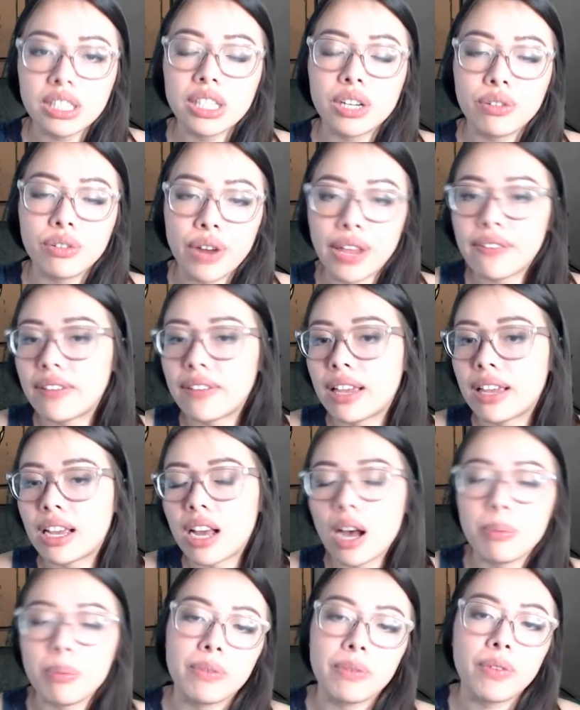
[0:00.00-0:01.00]
craving a
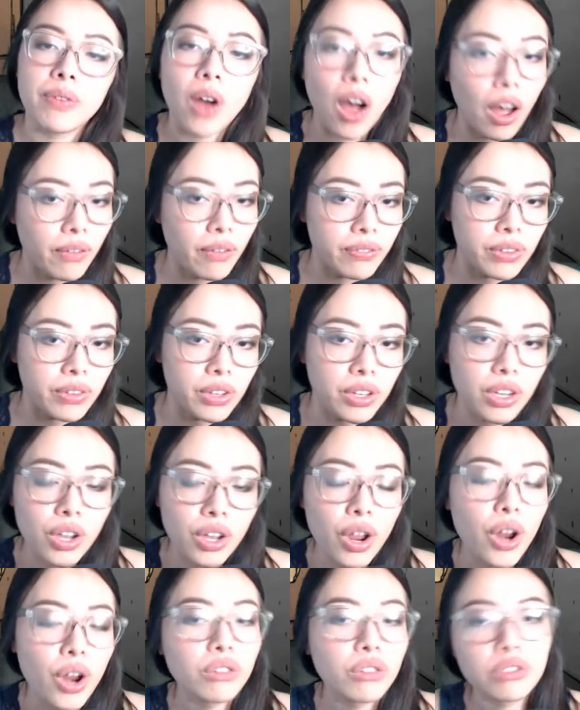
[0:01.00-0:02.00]
cup of coffee.
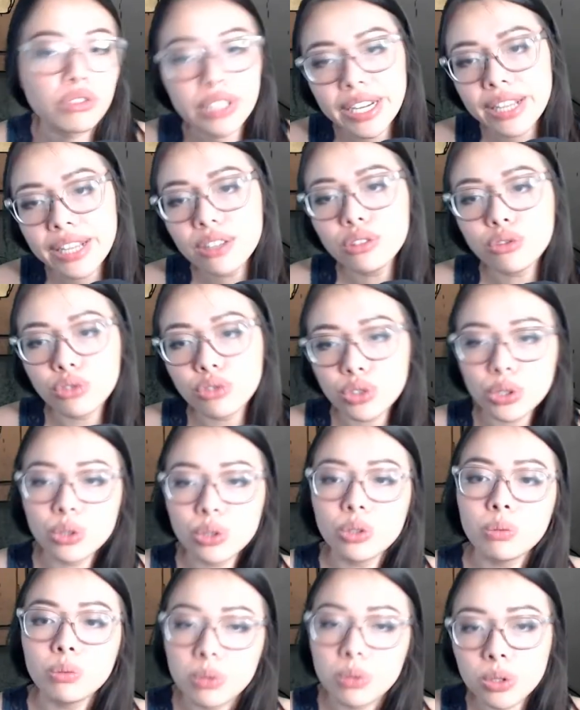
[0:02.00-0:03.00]
Real,
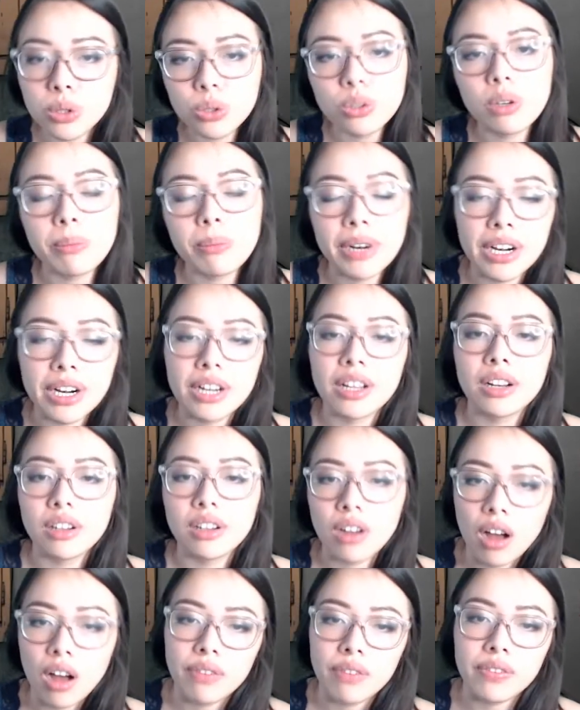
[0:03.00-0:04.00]
true blue American
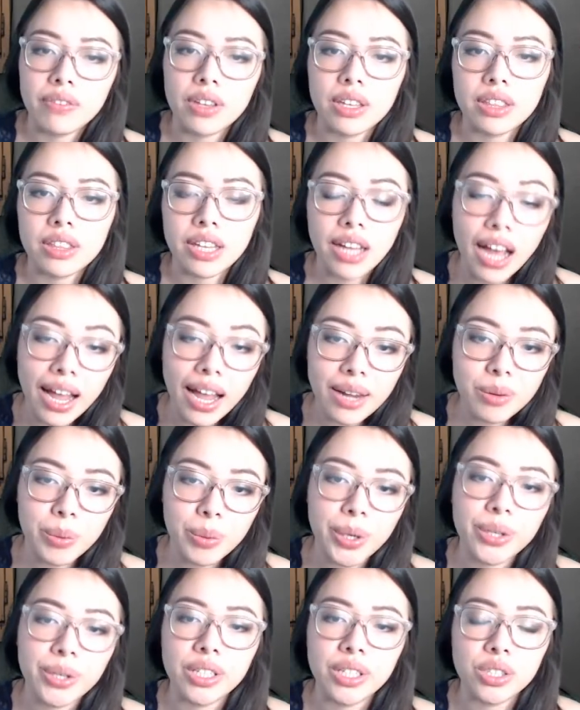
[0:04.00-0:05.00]
coffee. The kind
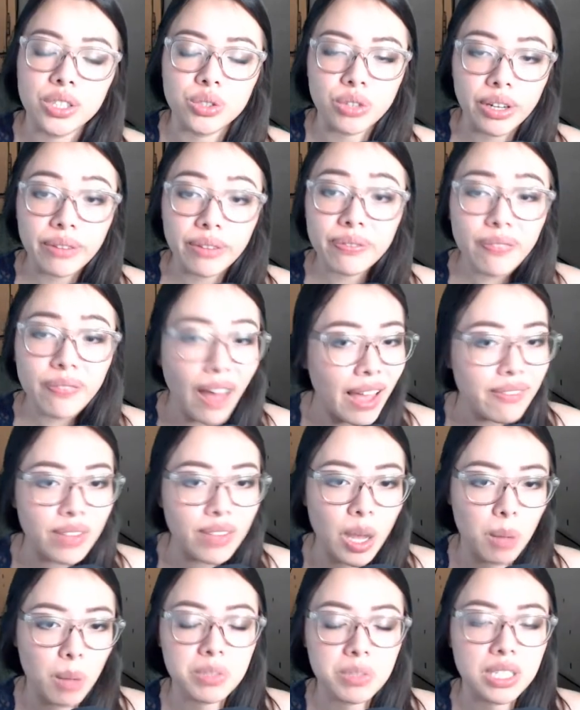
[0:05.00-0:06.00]
where you can drink 5
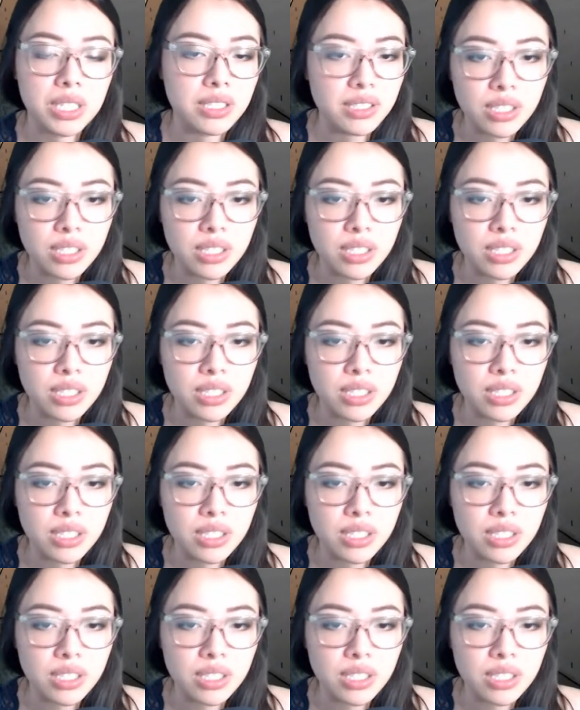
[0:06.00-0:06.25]
cups and still